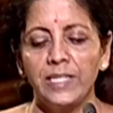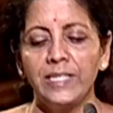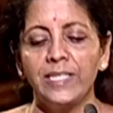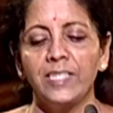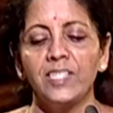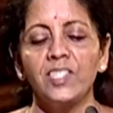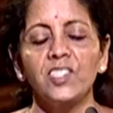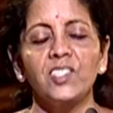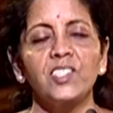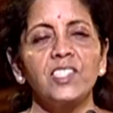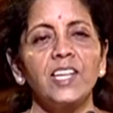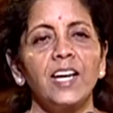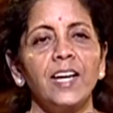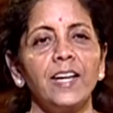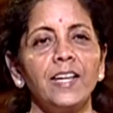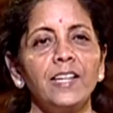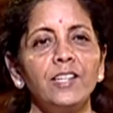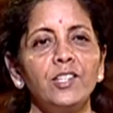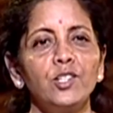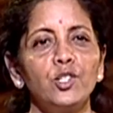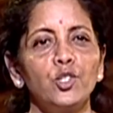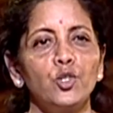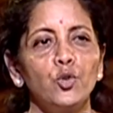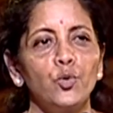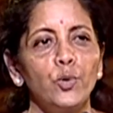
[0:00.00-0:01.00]

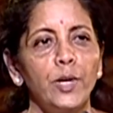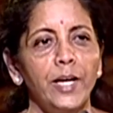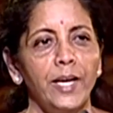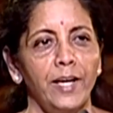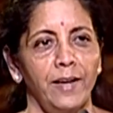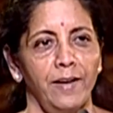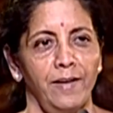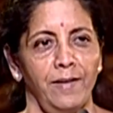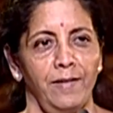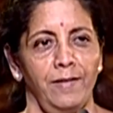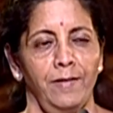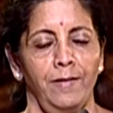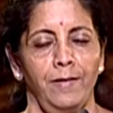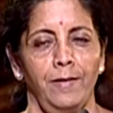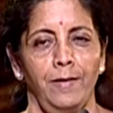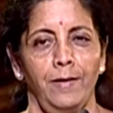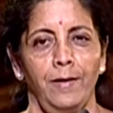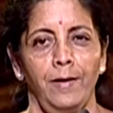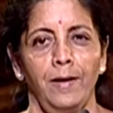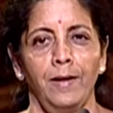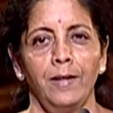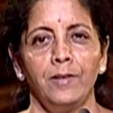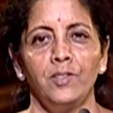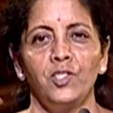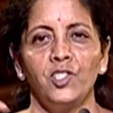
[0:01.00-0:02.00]
Design today,
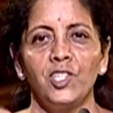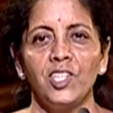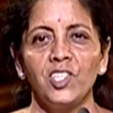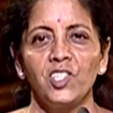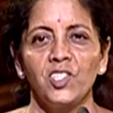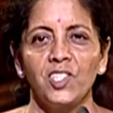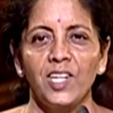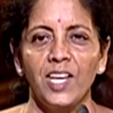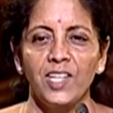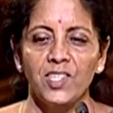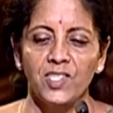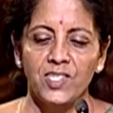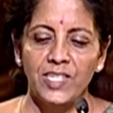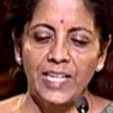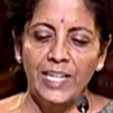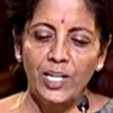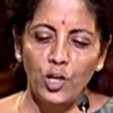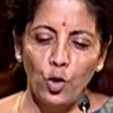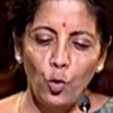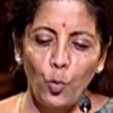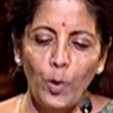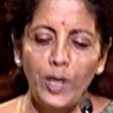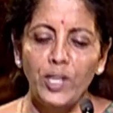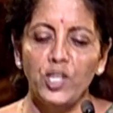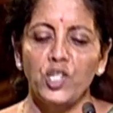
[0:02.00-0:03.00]
just as
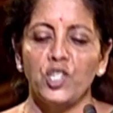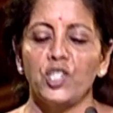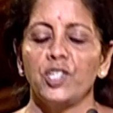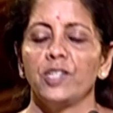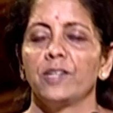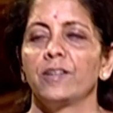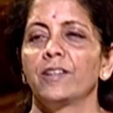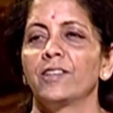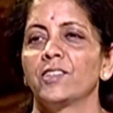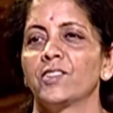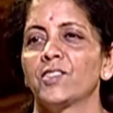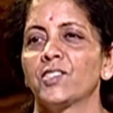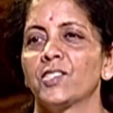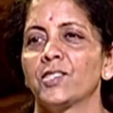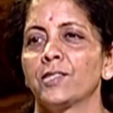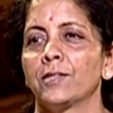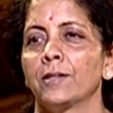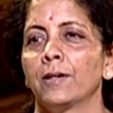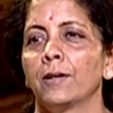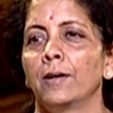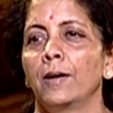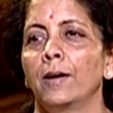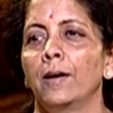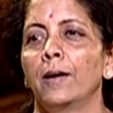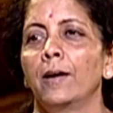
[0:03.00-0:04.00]
innovation
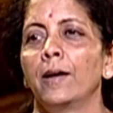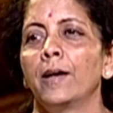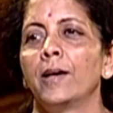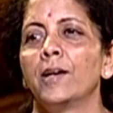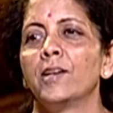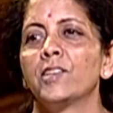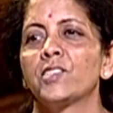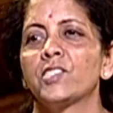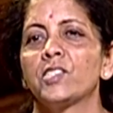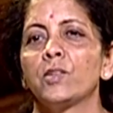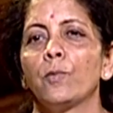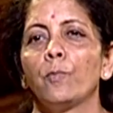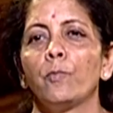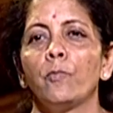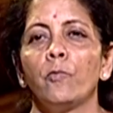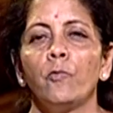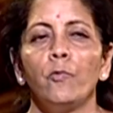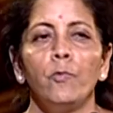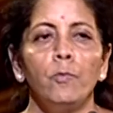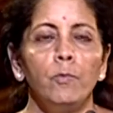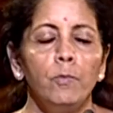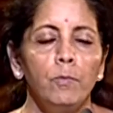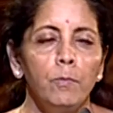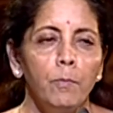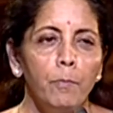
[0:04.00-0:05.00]
is a
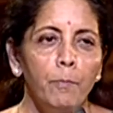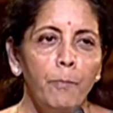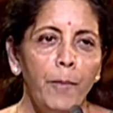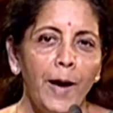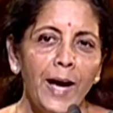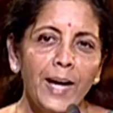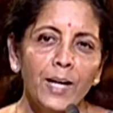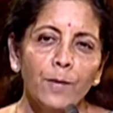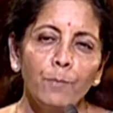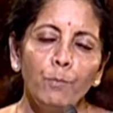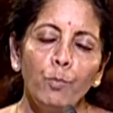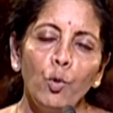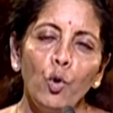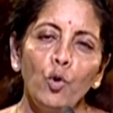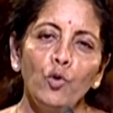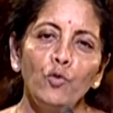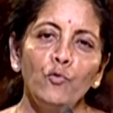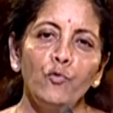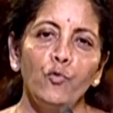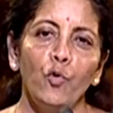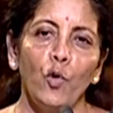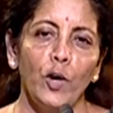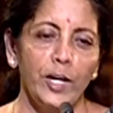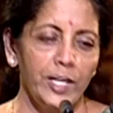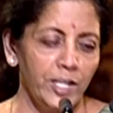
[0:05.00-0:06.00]
backbone
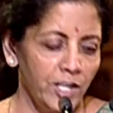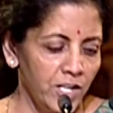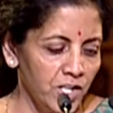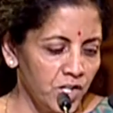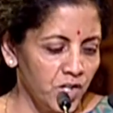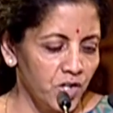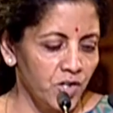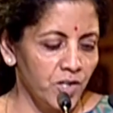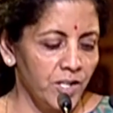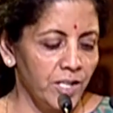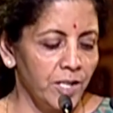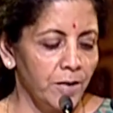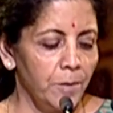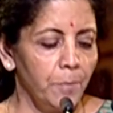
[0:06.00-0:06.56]
for industry,